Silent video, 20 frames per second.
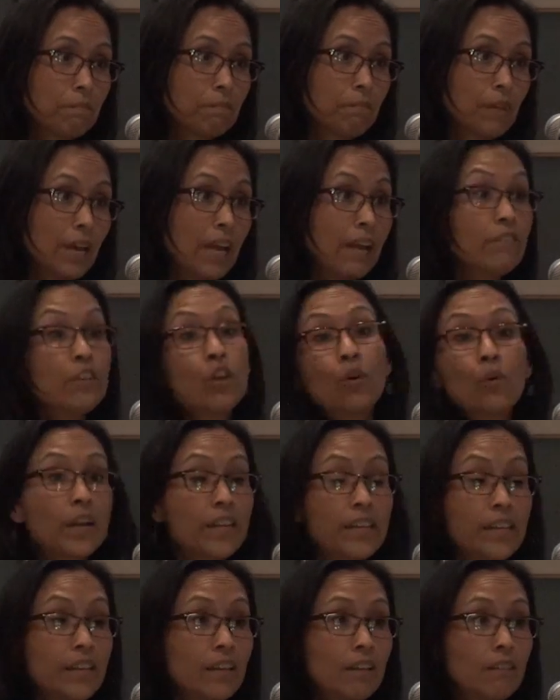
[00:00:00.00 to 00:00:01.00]
I have no
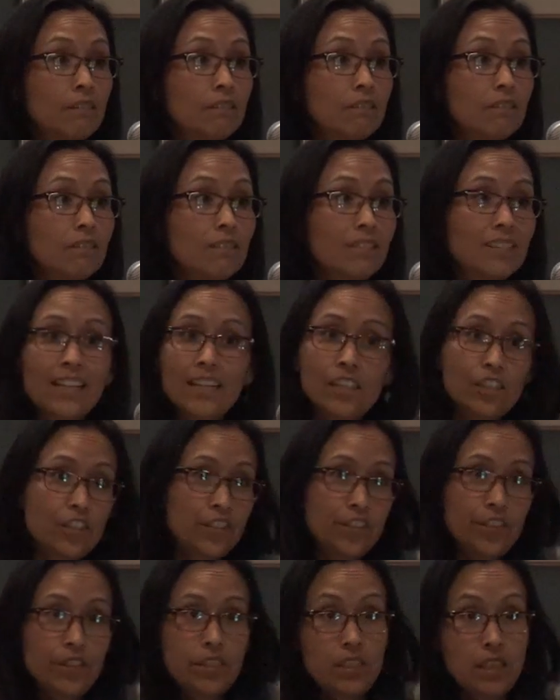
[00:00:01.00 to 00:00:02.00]
idea. That's
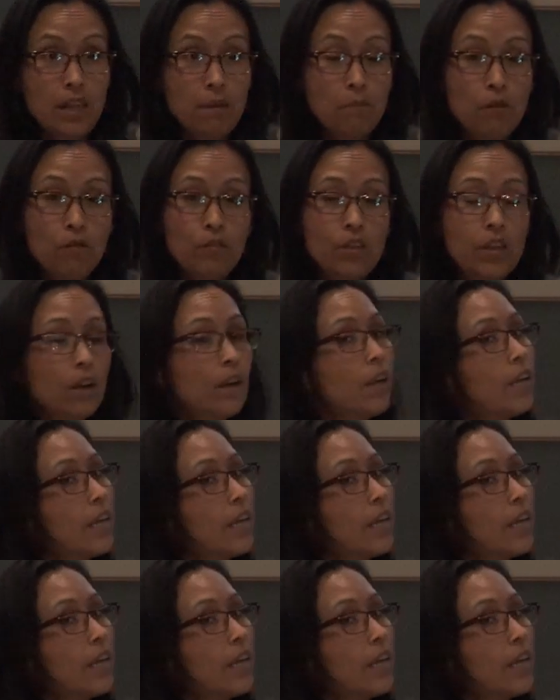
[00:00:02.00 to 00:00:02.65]
just them over there.